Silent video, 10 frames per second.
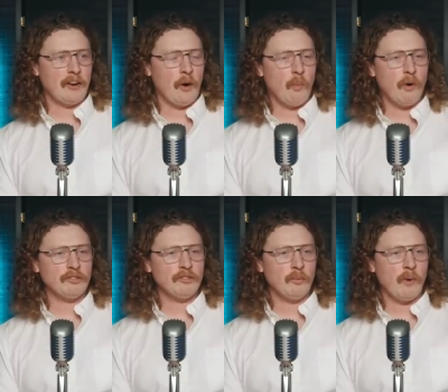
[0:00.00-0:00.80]
and I
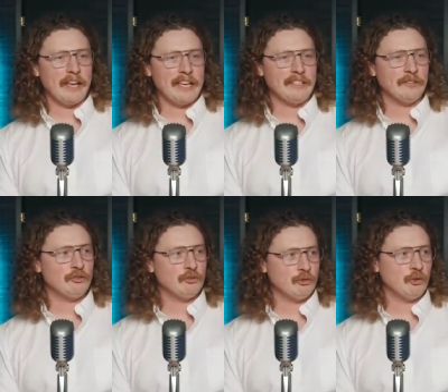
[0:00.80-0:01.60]
watched the way he
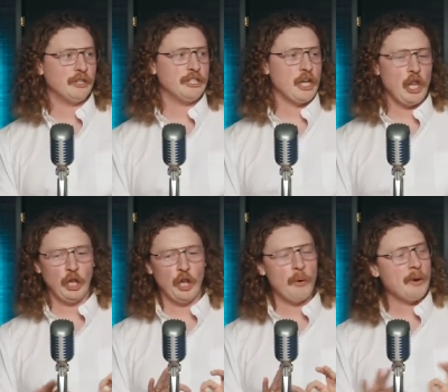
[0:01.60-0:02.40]
destroyed
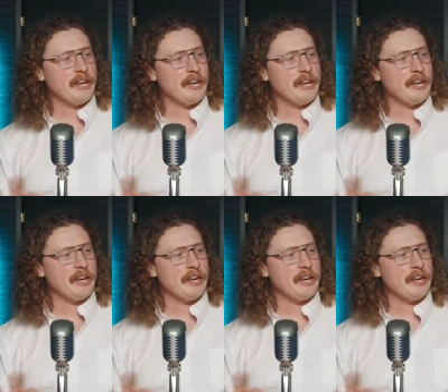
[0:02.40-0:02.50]
low